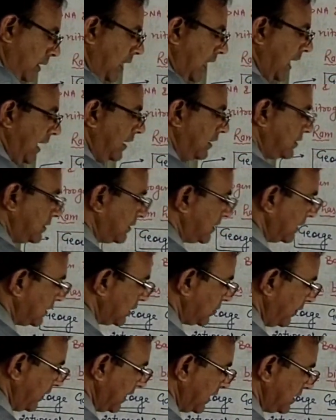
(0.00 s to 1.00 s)
And
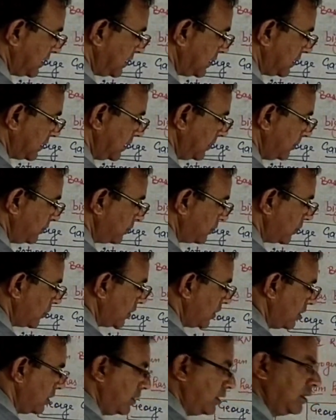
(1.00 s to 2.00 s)
sixth one is
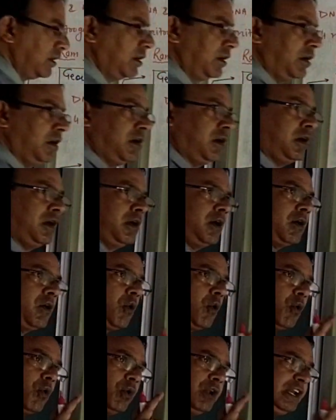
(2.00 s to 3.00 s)

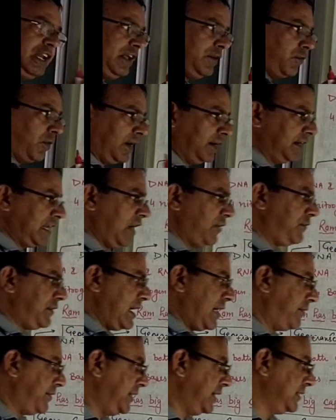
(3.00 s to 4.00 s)
only one type. We
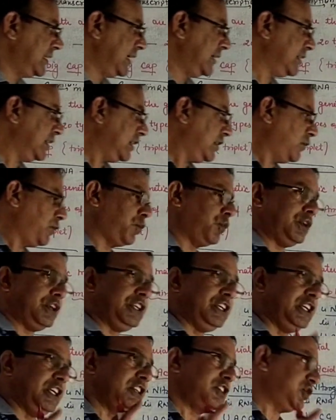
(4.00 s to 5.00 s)
have written that
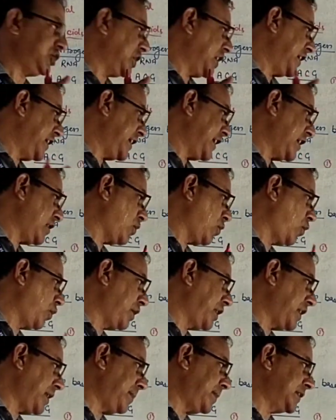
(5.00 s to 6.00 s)
each generic
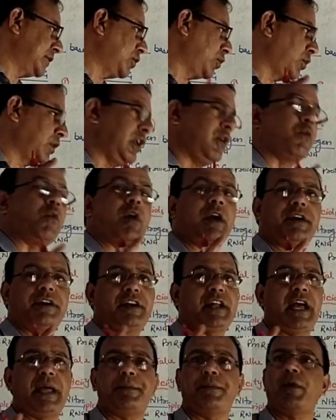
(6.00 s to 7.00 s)
code represents only one
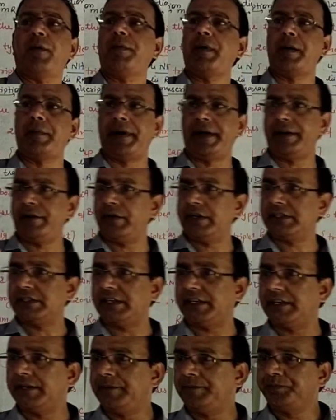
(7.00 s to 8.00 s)
type of amino
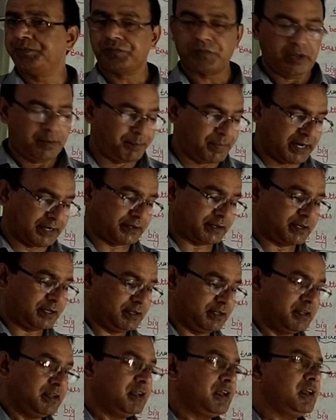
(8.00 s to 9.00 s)
acid. But
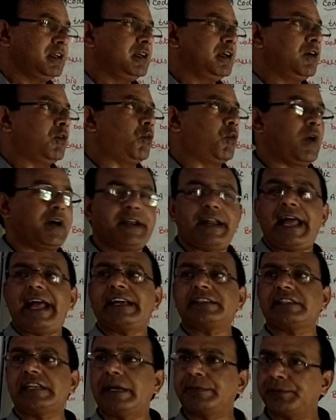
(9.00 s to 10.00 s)
one
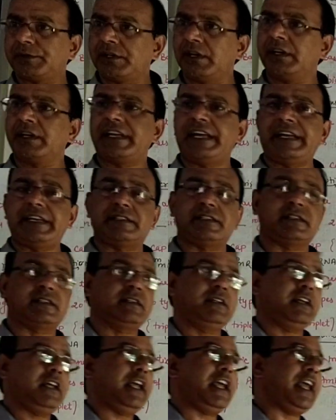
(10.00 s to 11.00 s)
exceptional case,
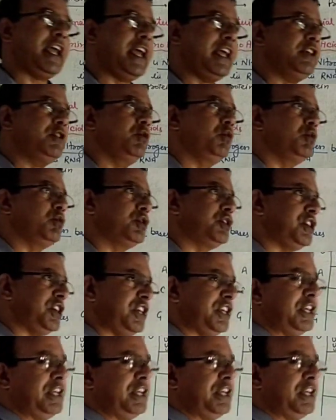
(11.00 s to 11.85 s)
AUG.